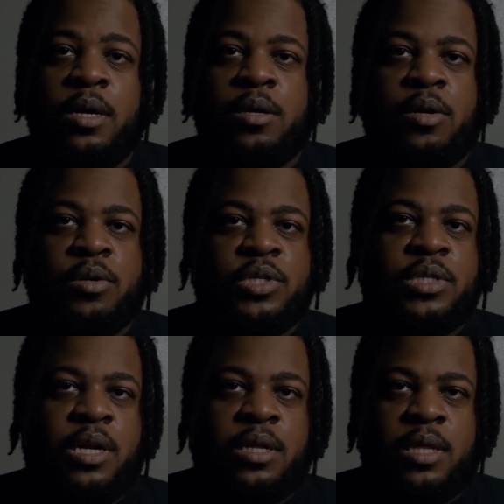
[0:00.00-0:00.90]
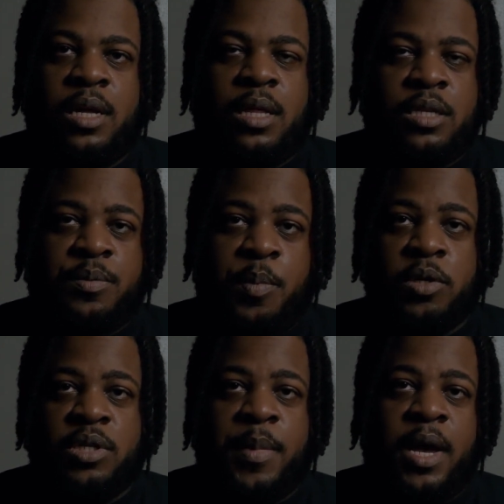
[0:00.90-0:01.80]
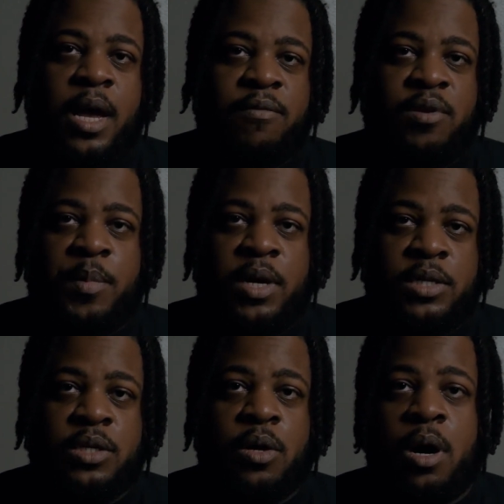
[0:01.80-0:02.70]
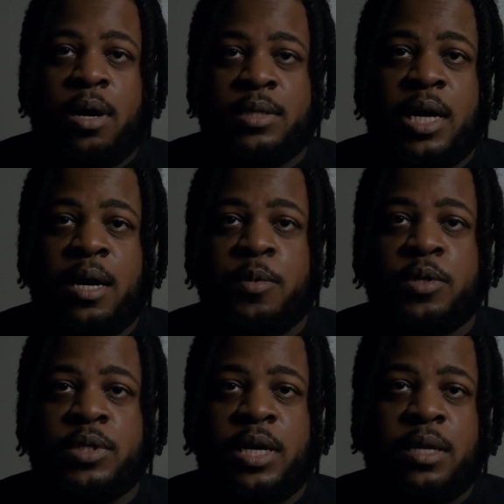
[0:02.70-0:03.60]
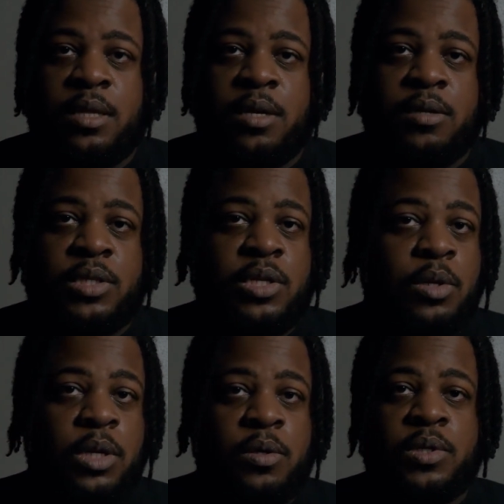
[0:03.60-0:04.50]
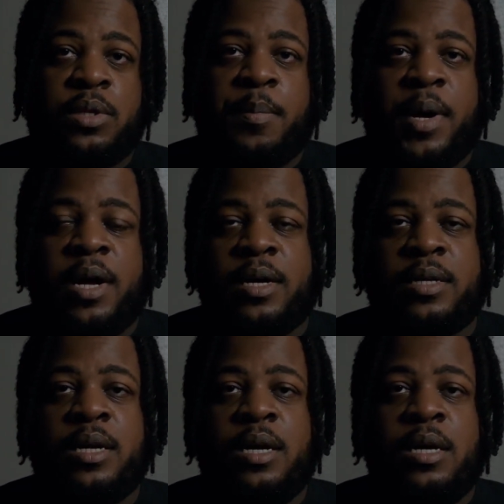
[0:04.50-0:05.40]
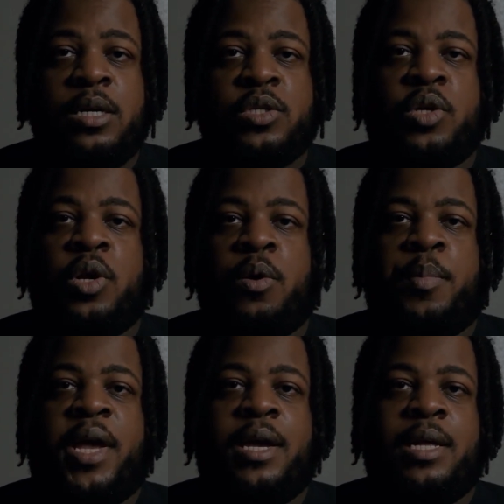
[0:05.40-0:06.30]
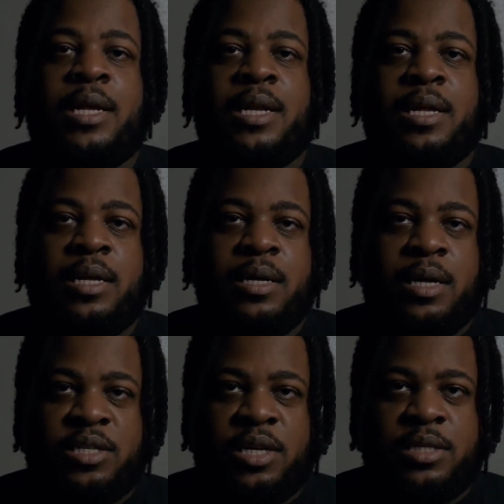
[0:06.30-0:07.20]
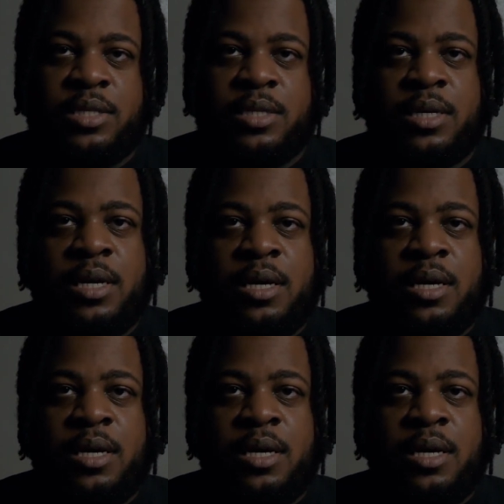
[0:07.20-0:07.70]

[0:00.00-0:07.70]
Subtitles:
you're just going to think that this person may have dementia or Alzheimer's and they're slowly losing their mind, so you don't pay it any attention.